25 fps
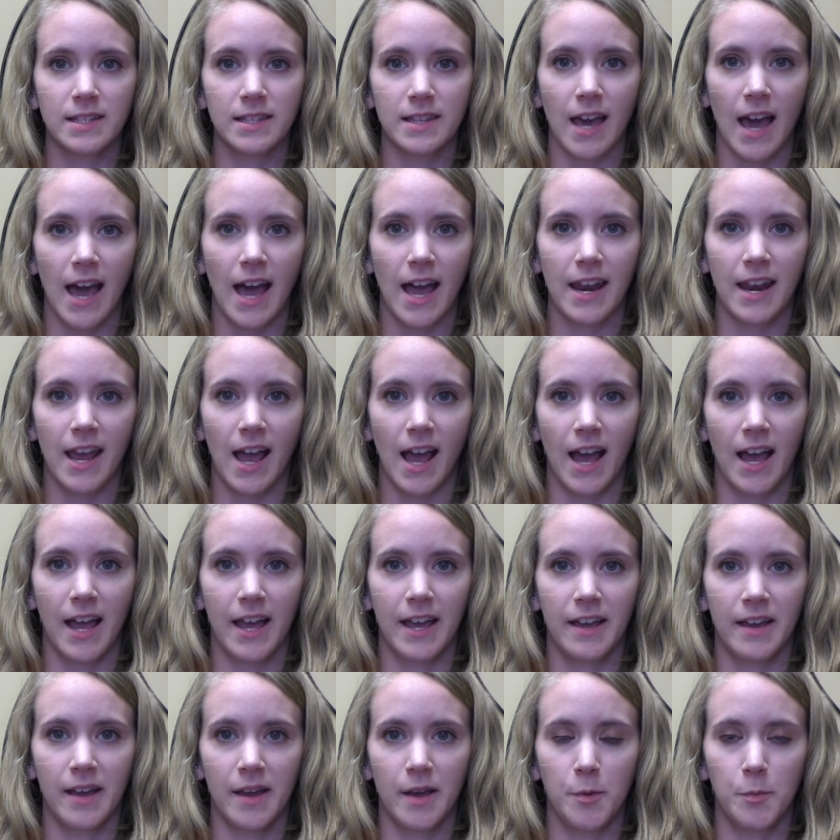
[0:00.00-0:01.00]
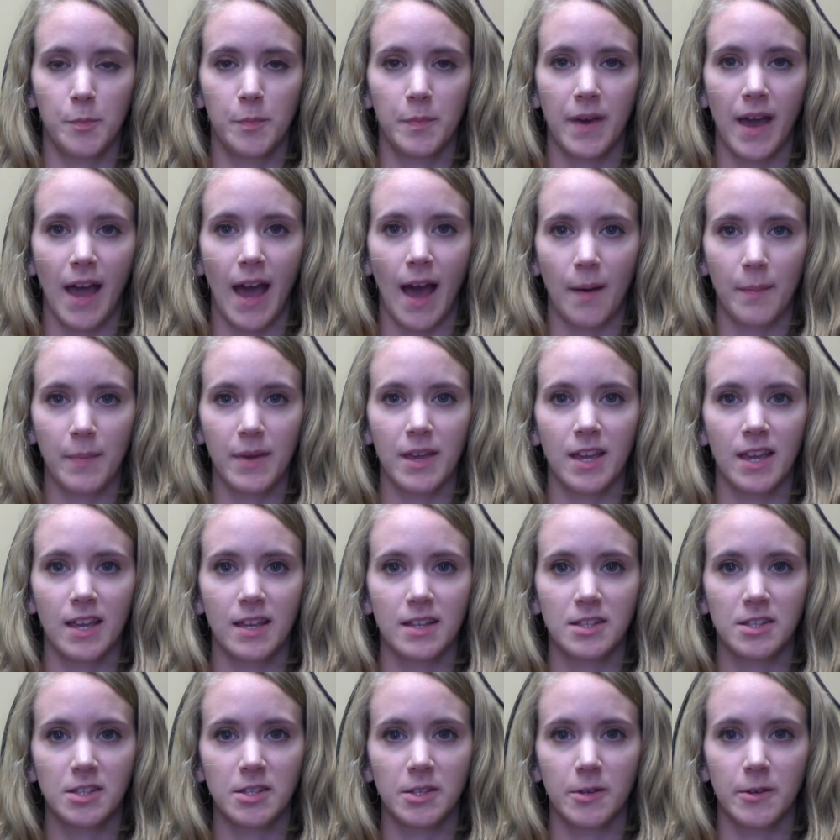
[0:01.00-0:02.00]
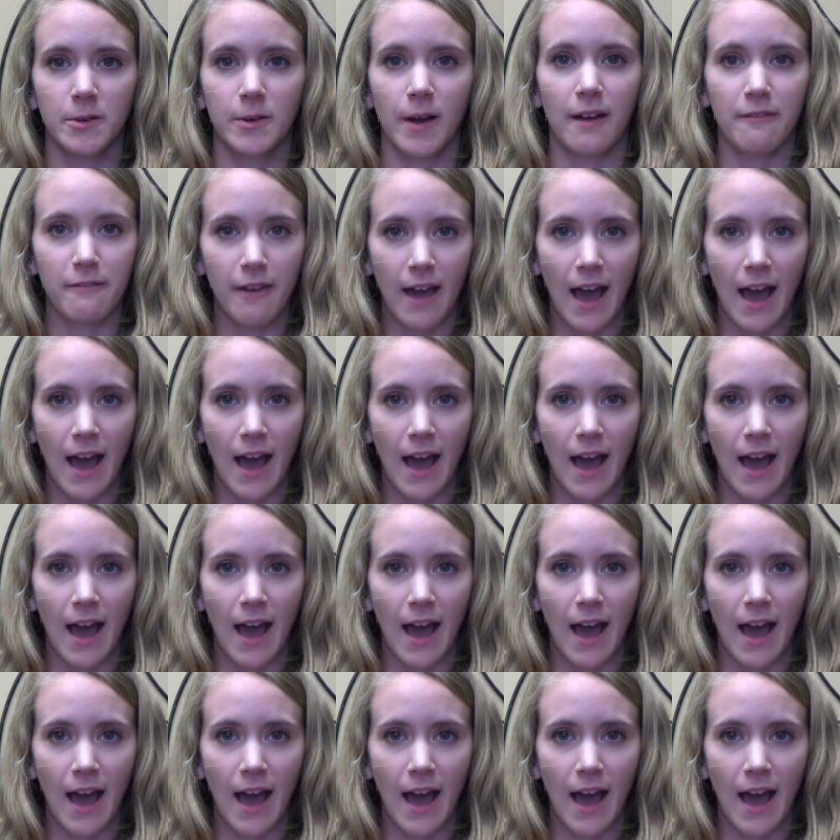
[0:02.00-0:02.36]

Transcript: that I am happy to have